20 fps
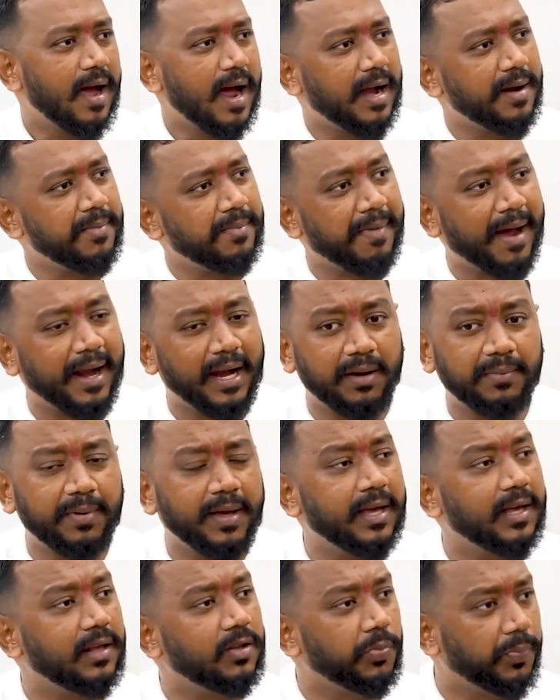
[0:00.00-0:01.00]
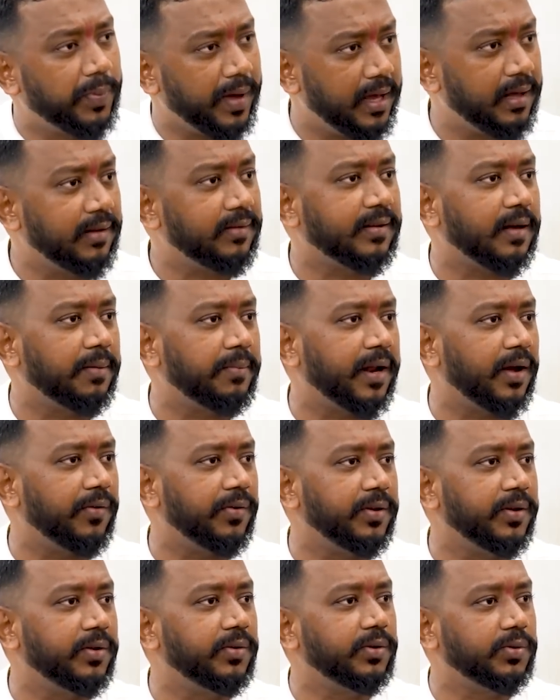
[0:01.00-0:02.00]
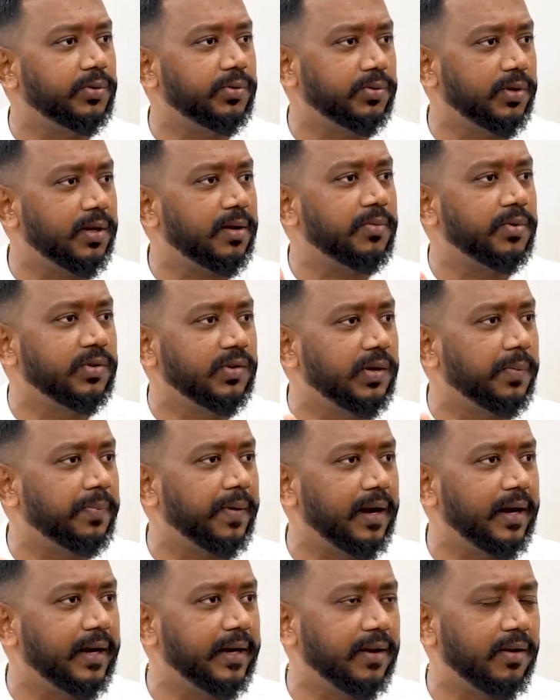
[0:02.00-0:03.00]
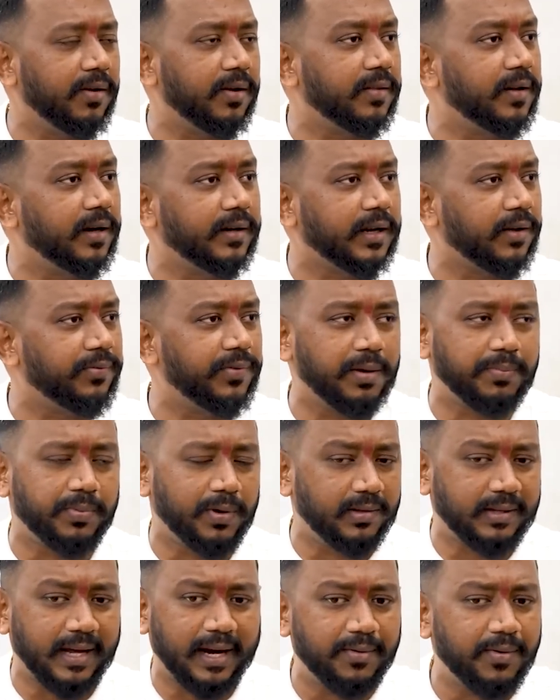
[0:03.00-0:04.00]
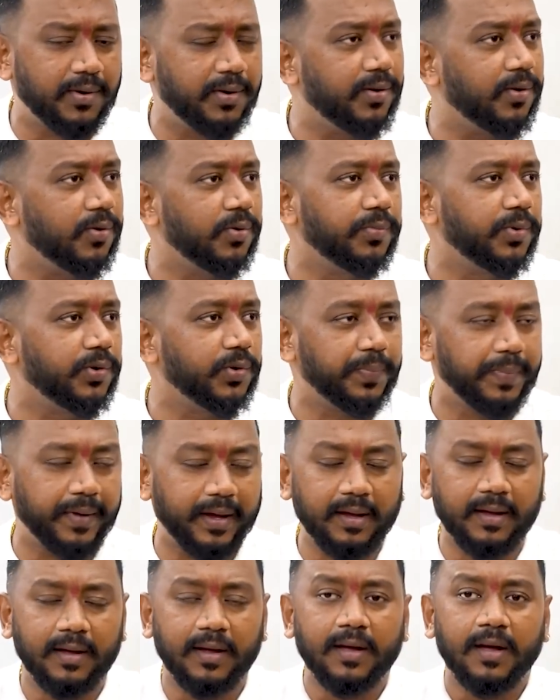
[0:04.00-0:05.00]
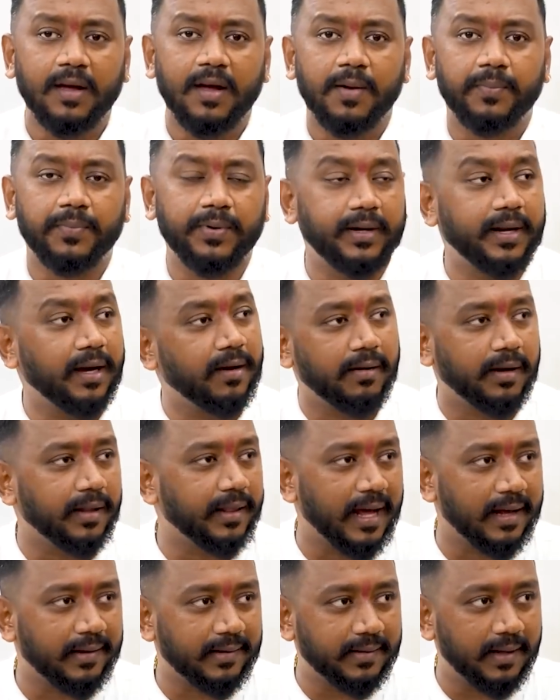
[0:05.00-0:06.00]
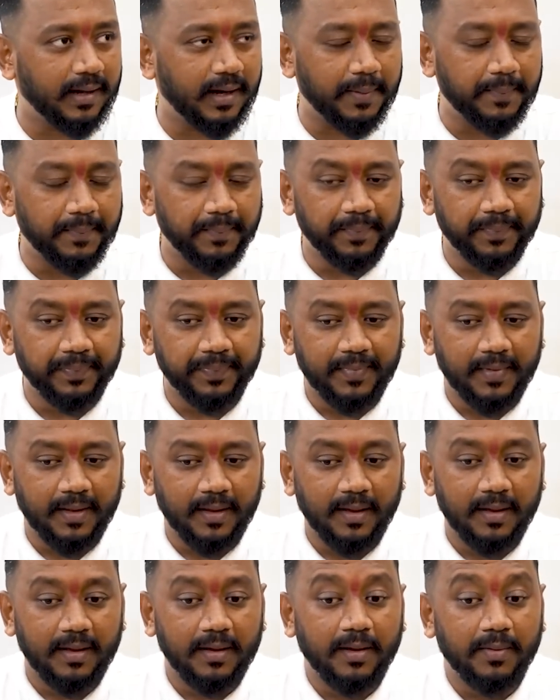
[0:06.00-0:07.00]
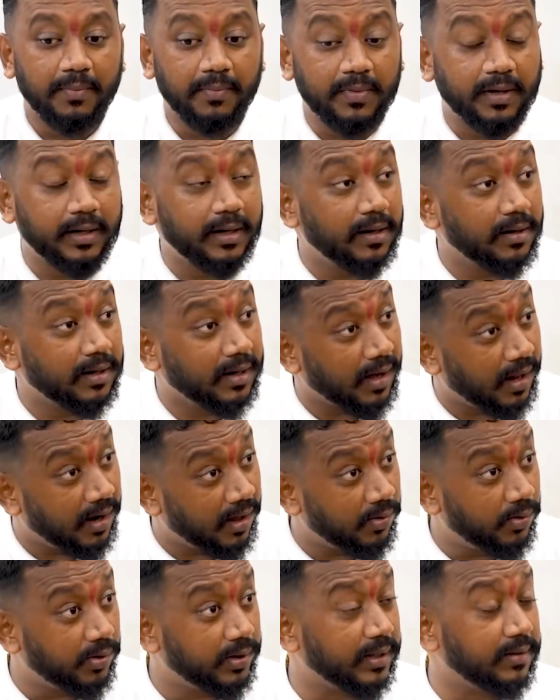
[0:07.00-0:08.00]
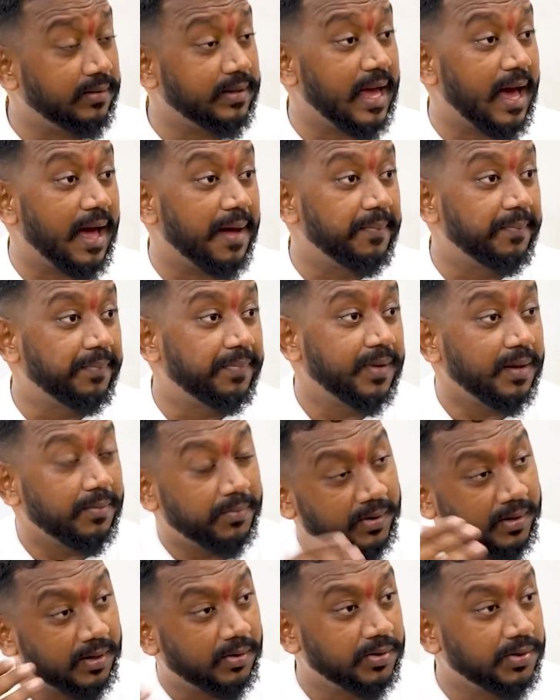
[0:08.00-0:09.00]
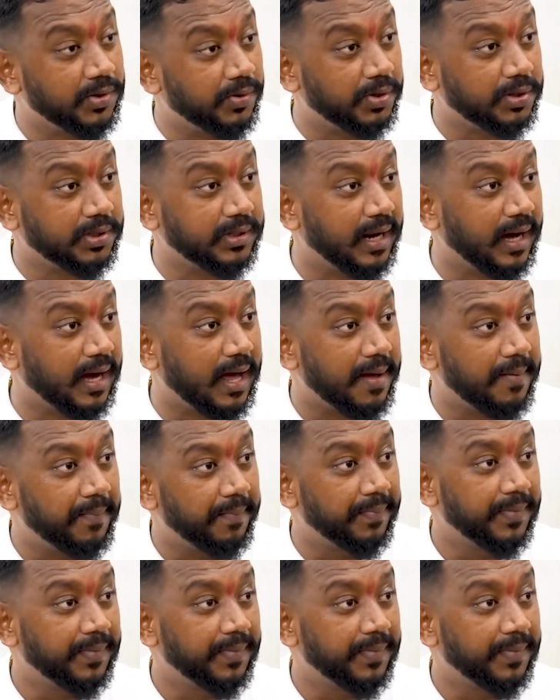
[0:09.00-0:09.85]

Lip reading: And might be he is paying some revenue to the municipality or the traffic police. I don't know whom to pay. But they are doing it. Kalangut is here. Murgoji goes naka.